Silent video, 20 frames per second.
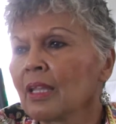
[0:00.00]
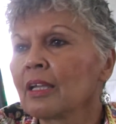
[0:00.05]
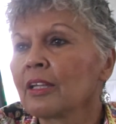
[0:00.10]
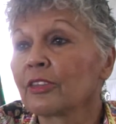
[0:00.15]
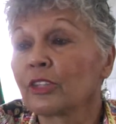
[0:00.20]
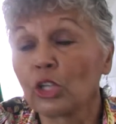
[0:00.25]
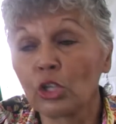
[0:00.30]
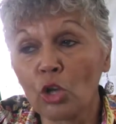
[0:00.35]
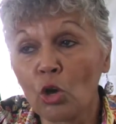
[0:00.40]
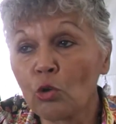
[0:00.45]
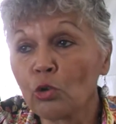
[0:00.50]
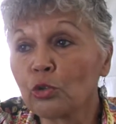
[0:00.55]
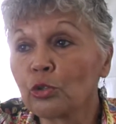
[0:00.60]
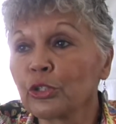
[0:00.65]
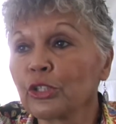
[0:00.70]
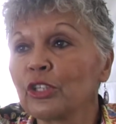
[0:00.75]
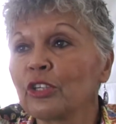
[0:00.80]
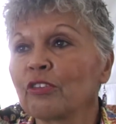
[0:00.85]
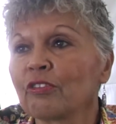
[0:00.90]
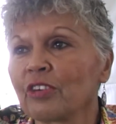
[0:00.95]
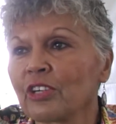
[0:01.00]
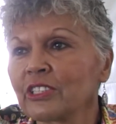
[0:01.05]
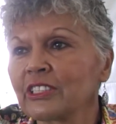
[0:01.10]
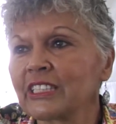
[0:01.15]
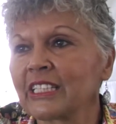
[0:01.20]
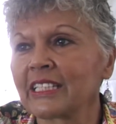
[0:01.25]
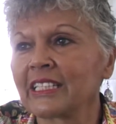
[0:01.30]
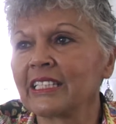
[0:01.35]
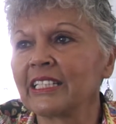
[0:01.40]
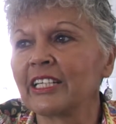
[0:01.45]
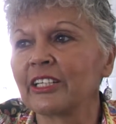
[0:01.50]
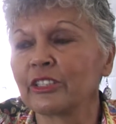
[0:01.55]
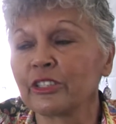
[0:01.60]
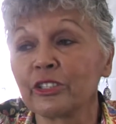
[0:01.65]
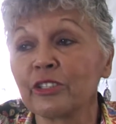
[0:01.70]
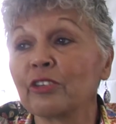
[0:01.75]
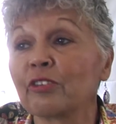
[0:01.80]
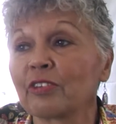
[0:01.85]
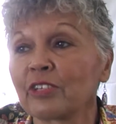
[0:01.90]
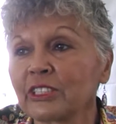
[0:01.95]
The local university here,
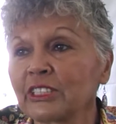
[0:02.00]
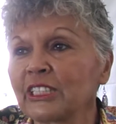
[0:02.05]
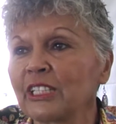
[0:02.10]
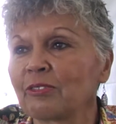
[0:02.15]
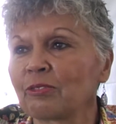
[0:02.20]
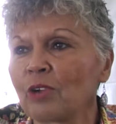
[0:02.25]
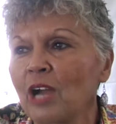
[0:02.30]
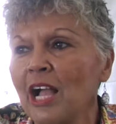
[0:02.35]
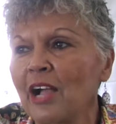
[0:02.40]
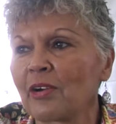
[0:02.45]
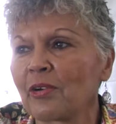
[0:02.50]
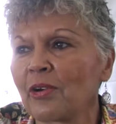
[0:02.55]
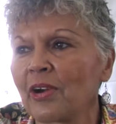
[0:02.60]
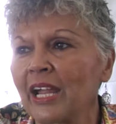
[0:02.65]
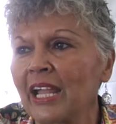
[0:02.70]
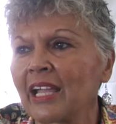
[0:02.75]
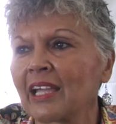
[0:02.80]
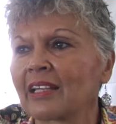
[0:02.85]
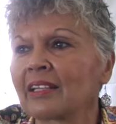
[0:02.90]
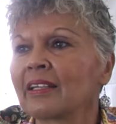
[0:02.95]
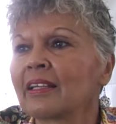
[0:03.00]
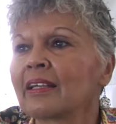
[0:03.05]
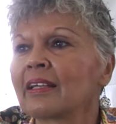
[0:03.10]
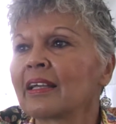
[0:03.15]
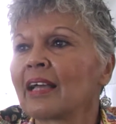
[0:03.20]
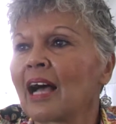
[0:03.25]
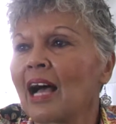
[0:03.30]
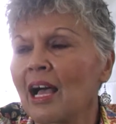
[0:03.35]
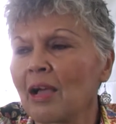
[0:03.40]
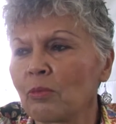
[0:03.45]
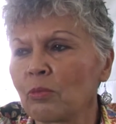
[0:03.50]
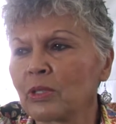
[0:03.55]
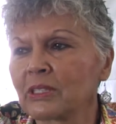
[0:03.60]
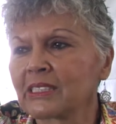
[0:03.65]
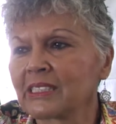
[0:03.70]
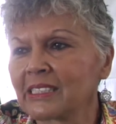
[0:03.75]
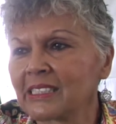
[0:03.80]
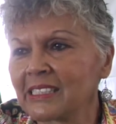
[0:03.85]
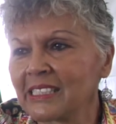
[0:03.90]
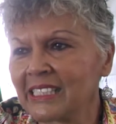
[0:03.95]
University of Rio Grande, I
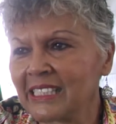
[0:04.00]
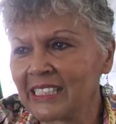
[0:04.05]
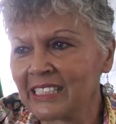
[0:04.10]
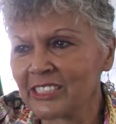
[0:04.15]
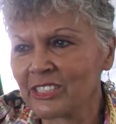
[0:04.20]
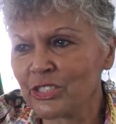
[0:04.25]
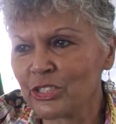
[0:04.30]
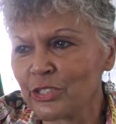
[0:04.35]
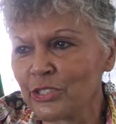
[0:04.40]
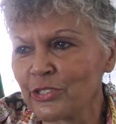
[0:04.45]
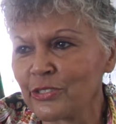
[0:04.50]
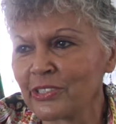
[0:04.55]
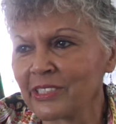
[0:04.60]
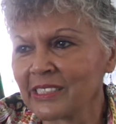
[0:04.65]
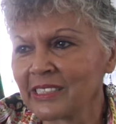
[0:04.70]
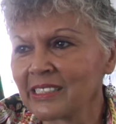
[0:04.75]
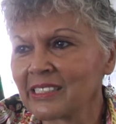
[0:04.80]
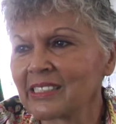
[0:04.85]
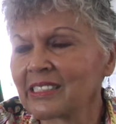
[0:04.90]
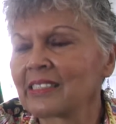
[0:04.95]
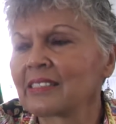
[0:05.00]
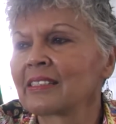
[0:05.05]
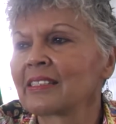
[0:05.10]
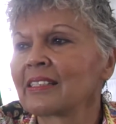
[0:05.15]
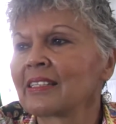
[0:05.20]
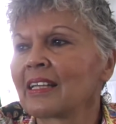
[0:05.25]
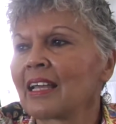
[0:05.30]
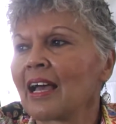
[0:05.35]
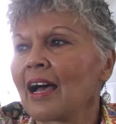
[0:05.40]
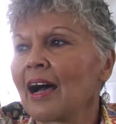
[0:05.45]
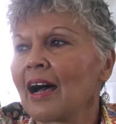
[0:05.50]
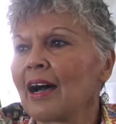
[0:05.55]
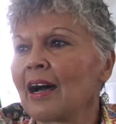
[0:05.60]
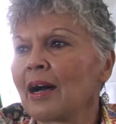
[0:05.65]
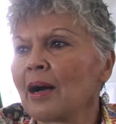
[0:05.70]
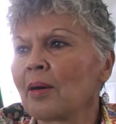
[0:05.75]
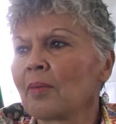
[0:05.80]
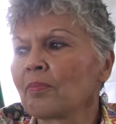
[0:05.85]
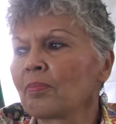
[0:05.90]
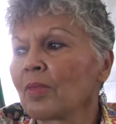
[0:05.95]
was the dean of students.
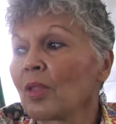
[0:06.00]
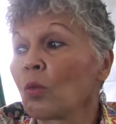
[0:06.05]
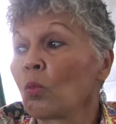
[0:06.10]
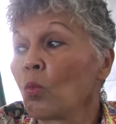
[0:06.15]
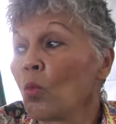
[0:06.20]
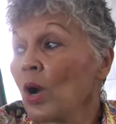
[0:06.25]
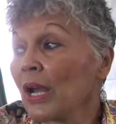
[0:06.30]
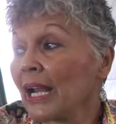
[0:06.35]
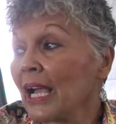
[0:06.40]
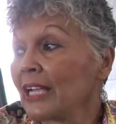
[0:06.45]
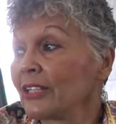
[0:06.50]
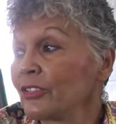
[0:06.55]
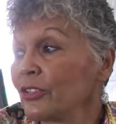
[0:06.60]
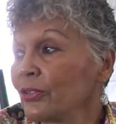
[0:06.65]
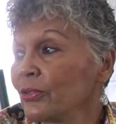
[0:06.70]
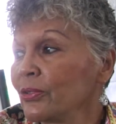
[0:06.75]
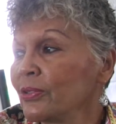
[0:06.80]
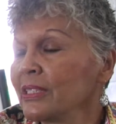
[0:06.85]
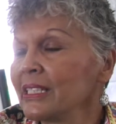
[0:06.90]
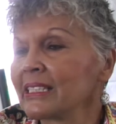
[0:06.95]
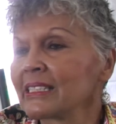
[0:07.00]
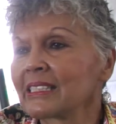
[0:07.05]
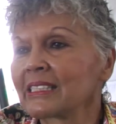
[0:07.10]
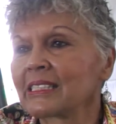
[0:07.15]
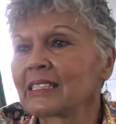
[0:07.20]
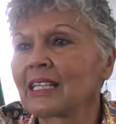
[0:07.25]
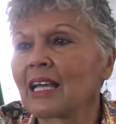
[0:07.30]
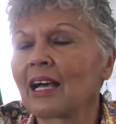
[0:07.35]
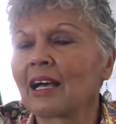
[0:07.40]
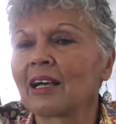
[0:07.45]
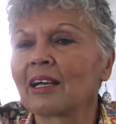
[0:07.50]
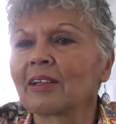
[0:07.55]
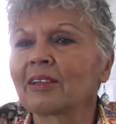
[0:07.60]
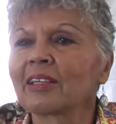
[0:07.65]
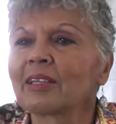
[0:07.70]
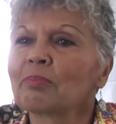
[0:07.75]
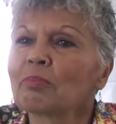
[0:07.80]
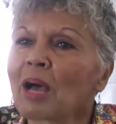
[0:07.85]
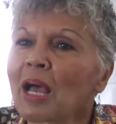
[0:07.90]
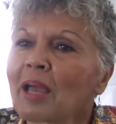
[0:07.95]
What I do is
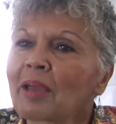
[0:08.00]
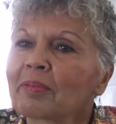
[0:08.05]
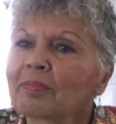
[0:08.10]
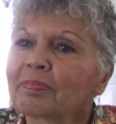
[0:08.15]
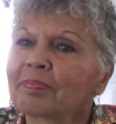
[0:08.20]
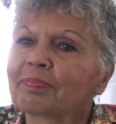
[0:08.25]
in my